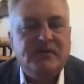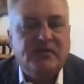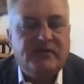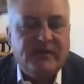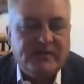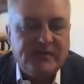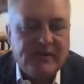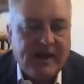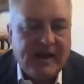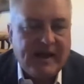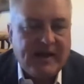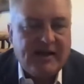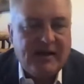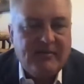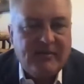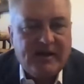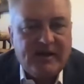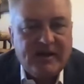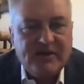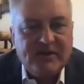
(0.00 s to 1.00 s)
If it's an
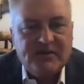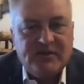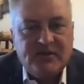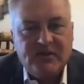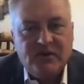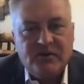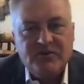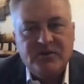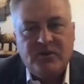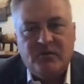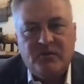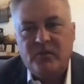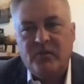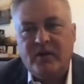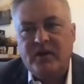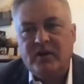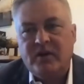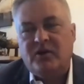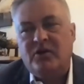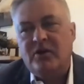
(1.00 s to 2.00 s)
academic institution, we
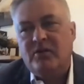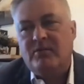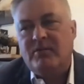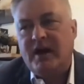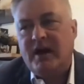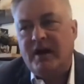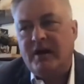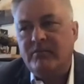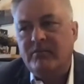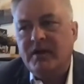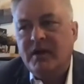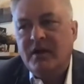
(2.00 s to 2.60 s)
want to learn about it.